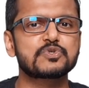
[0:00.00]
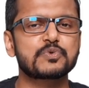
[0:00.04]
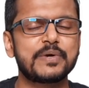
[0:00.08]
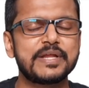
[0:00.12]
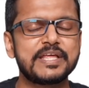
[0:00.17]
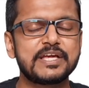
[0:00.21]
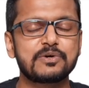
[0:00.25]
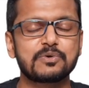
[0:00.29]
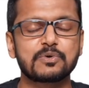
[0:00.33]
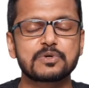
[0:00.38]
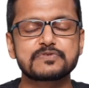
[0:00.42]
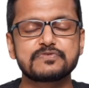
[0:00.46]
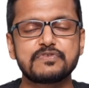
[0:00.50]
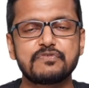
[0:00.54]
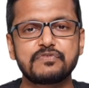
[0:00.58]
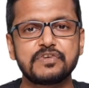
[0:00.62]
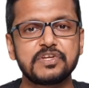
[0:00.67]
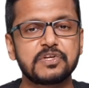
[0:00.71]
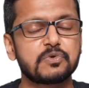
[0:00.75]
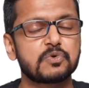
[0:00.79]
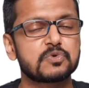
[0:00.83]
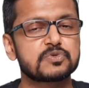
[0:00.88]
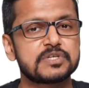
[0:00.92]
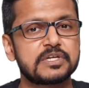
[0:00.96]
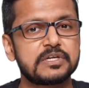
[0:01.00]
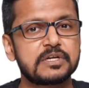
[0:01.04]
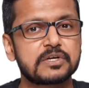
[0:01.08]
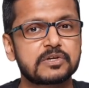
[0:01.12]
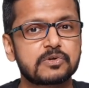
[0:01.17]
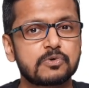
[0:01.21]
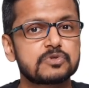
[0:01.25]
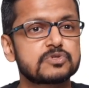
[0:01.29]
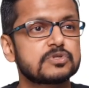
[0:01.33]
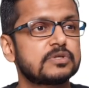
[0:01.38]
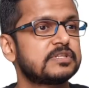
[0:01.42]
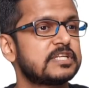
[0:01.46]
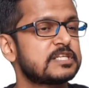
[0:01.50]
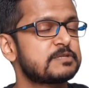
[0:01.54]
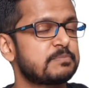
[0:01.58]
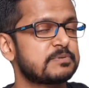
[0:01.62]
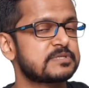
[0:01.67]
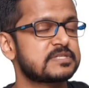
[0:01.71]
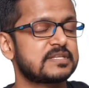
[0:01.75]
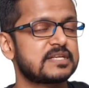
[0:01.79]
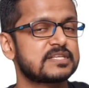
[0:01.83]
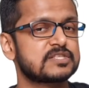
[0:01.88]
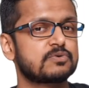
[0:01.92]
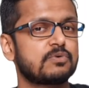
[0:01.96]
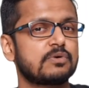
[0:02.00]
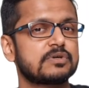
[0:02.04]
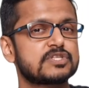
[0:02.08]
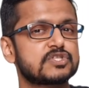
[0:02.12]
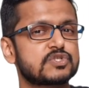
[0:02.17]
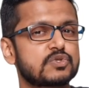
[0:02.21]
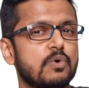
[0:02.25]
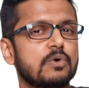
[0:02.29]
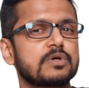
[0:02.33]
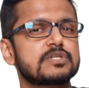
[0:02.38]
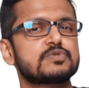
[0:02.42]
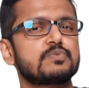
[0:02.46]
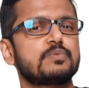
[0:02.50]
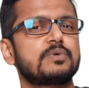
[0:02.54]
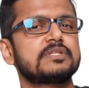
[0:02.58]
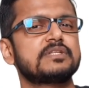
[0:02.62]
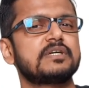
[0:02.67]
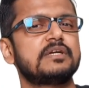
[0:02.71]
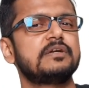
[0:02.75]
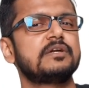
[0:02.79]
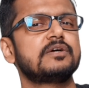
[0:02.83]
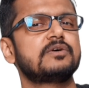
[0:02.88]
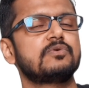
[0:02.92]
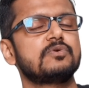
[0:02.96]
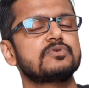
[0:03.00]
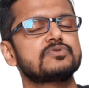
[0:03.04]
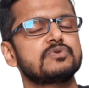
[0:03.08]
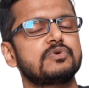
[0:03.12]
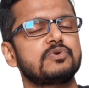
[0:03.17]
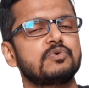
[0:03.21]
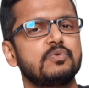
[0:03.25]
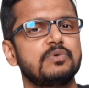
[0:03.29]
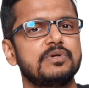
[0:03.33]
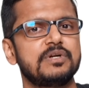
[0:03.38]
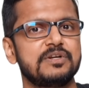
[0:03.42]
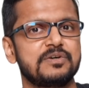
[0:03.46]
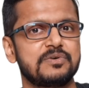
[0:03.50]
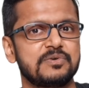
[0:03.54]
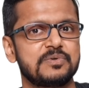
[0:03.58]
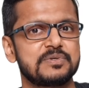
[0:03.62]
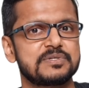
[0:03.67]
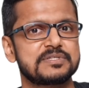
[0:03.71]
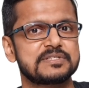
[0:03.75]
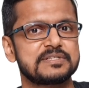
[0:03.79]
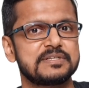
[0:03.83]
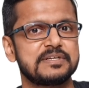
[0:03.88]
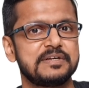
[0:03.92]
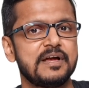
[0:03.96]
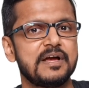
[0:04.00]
20 crores, 50 crores, 100 crores, or this person has got stocks worth 100 crores or 200 crores.